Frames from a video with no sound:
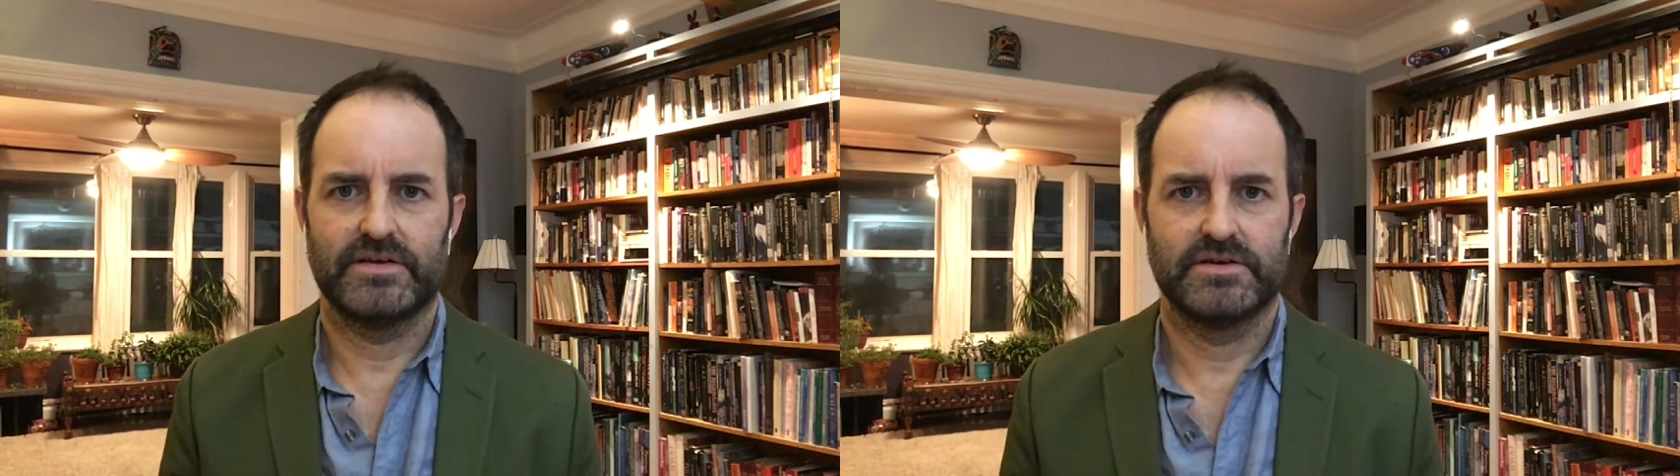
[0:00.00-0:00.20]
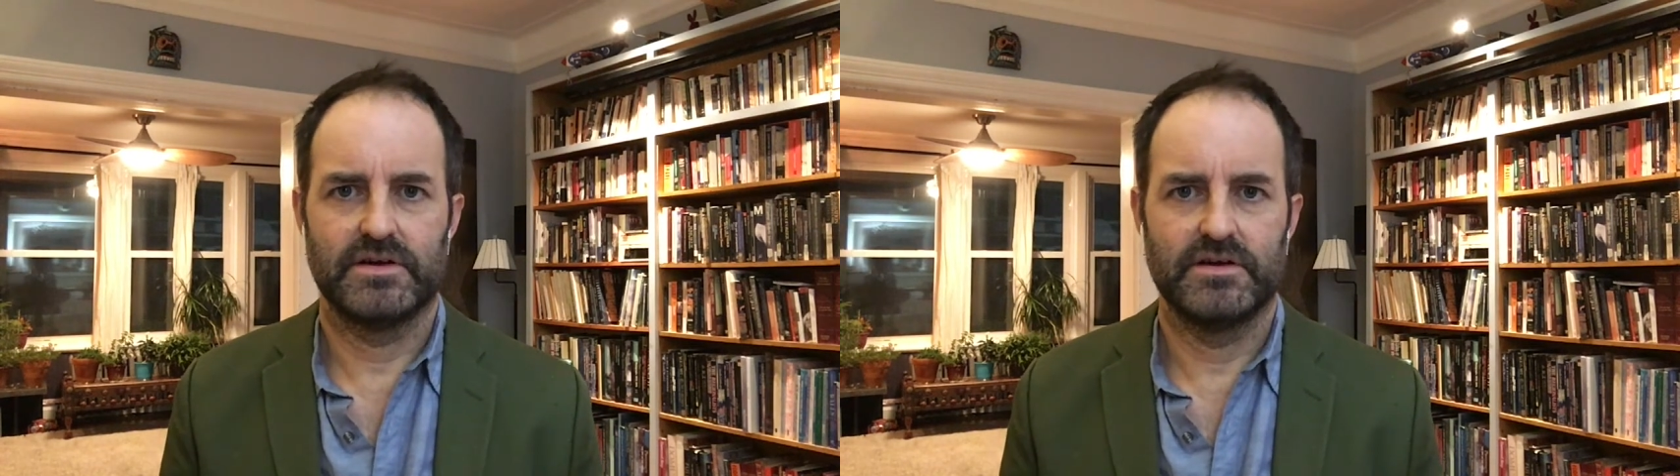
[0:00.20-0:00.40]

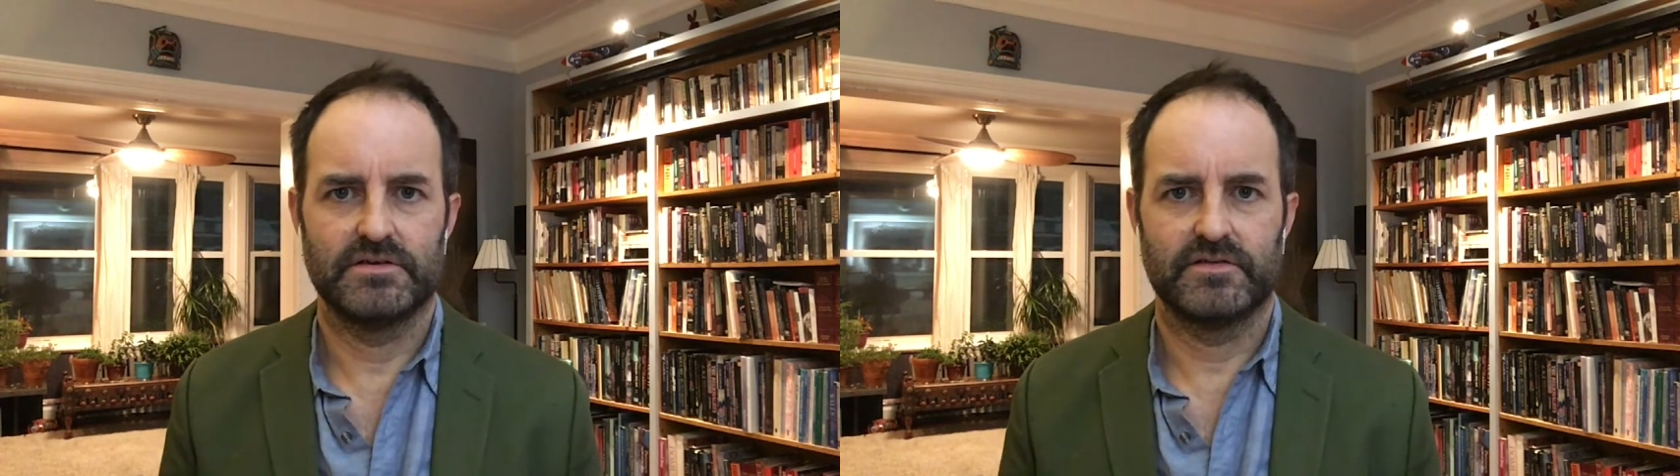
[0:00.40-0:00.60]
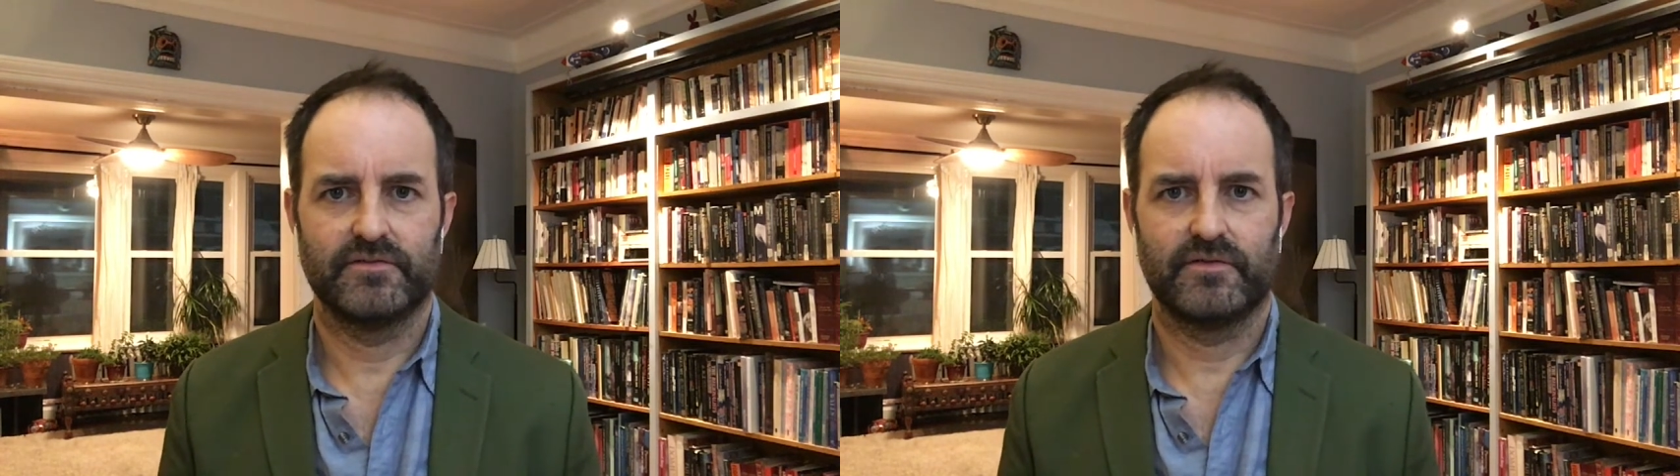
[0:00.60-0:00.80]
years
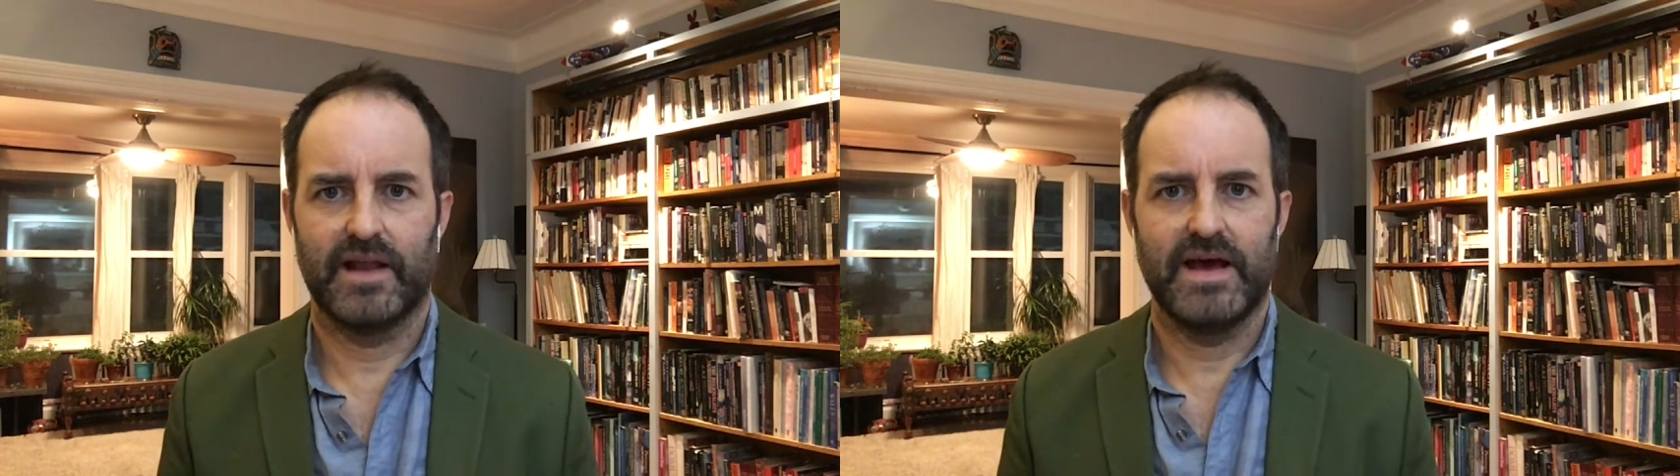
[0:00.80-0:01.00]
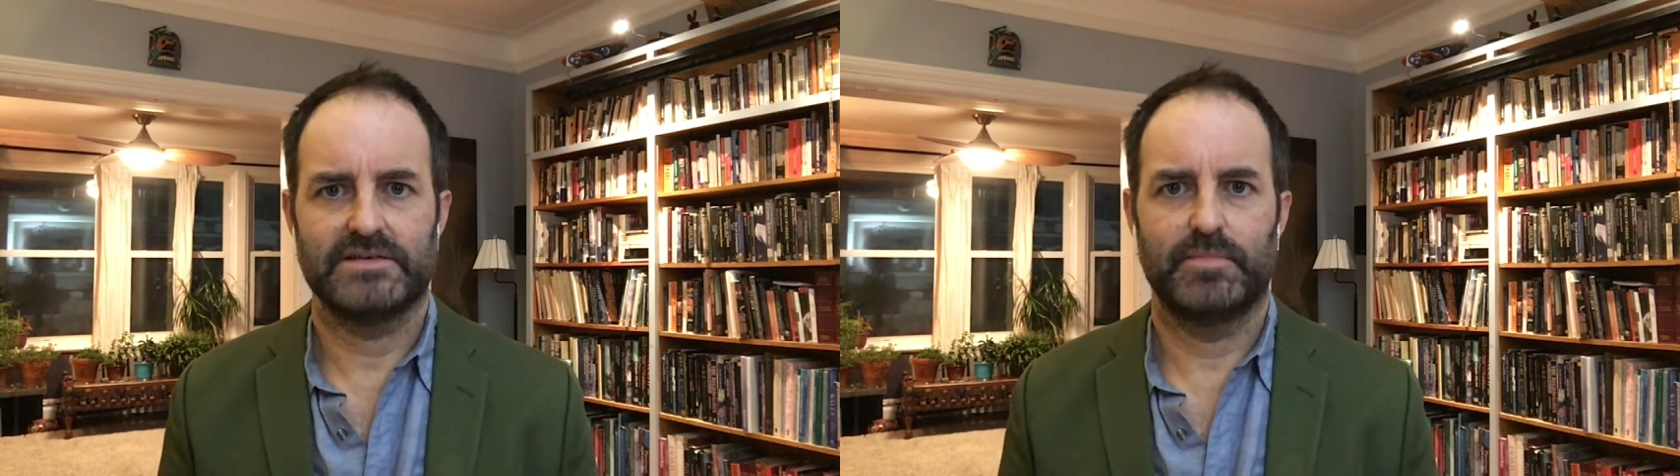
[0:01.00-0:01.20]
of
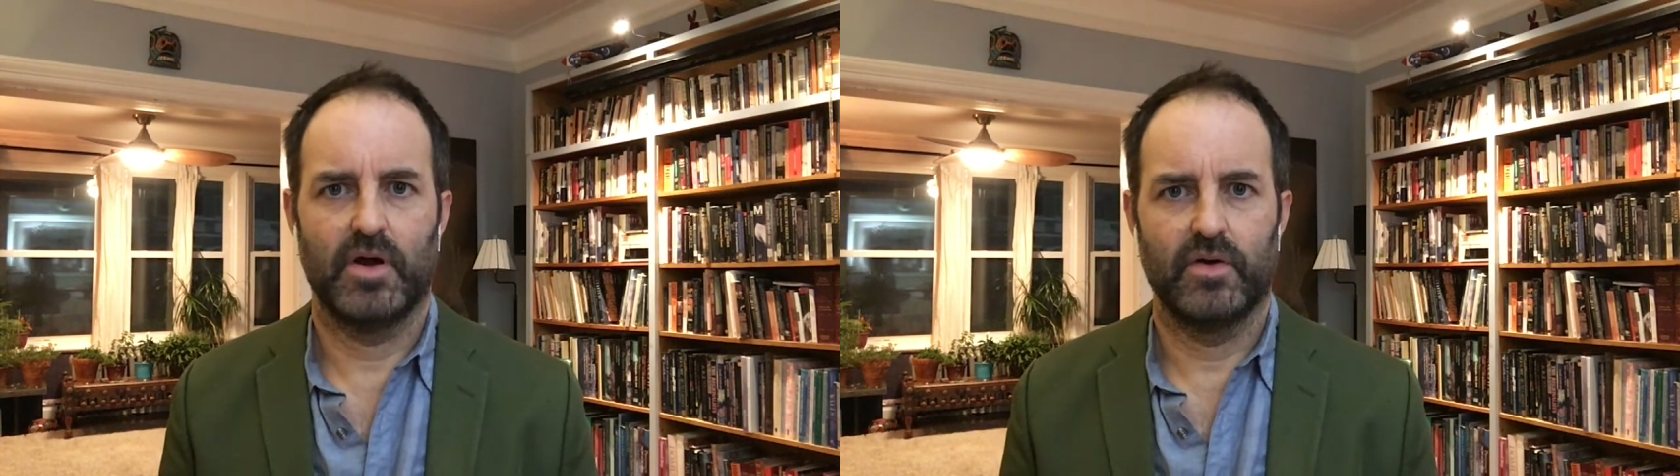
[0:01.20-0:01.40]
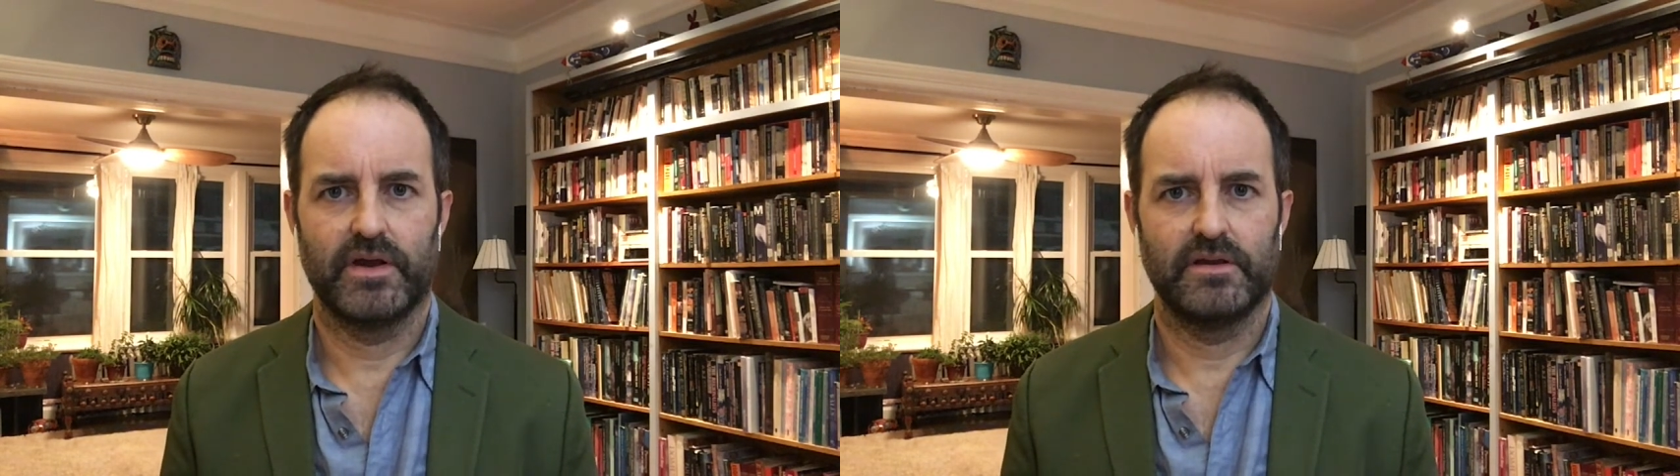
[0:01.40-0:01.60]
glass
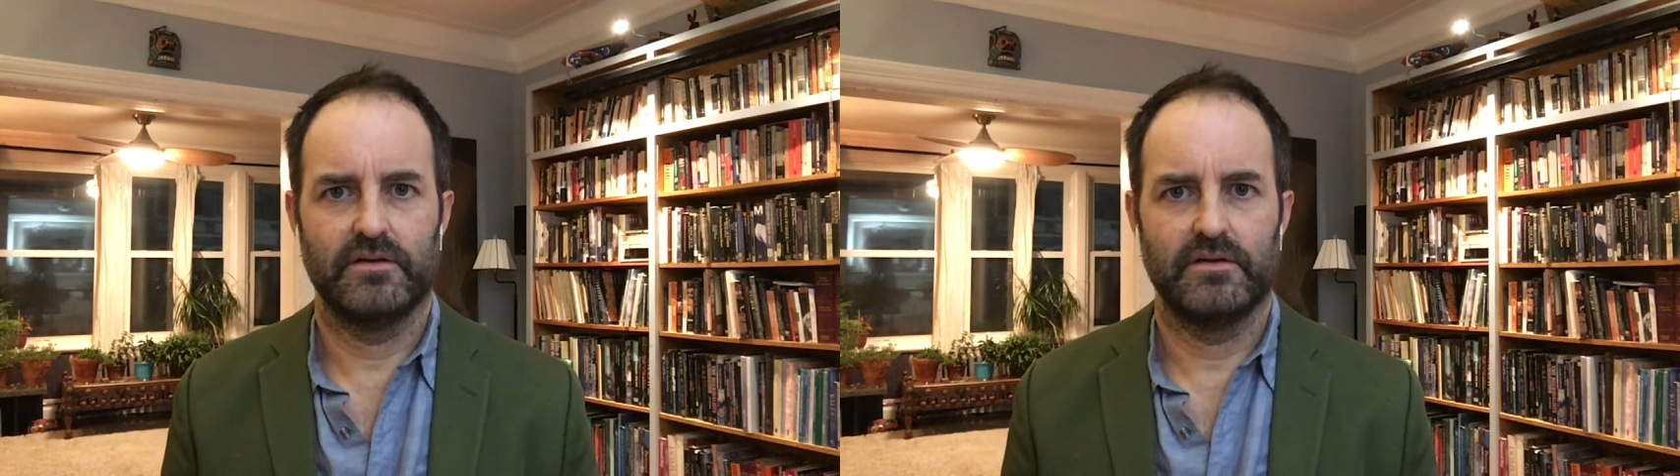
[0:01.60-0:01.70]
blowing